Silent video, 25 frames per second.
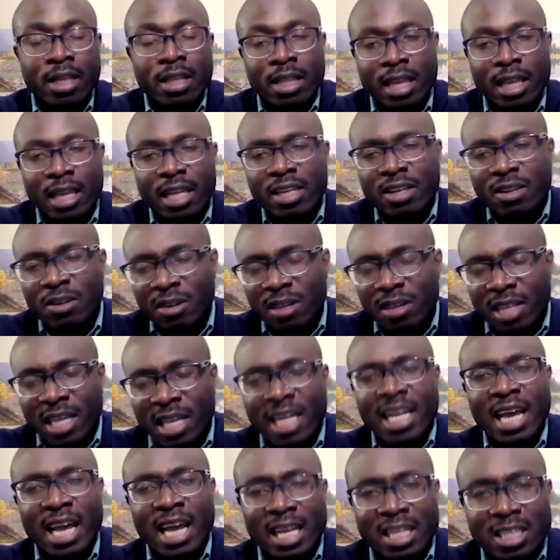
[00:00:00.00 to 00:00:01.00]
Then you know
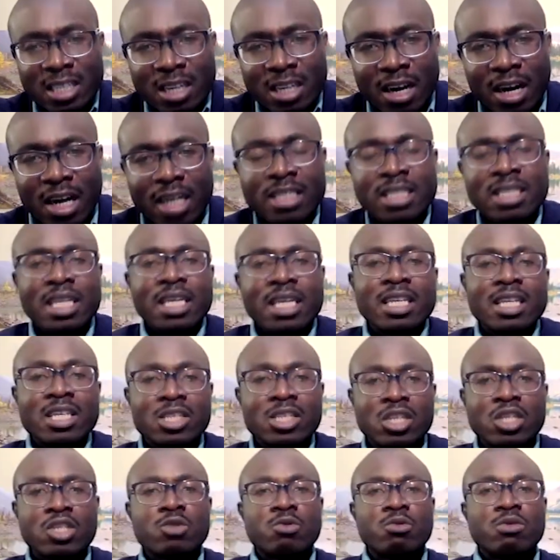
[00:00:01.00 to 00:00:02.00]
that adds cost, and it
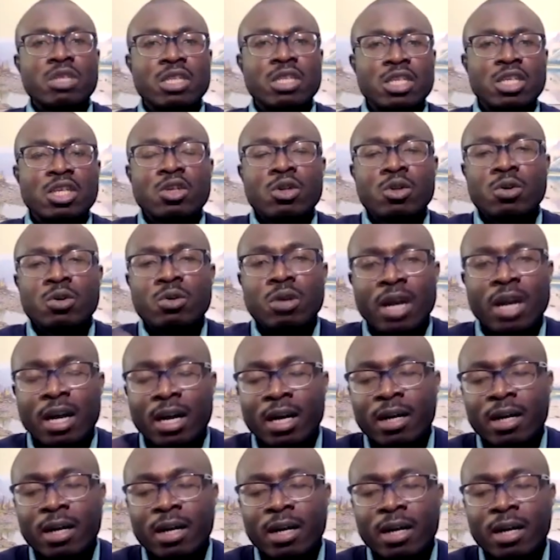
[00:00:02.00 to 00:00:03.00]
just you know uh,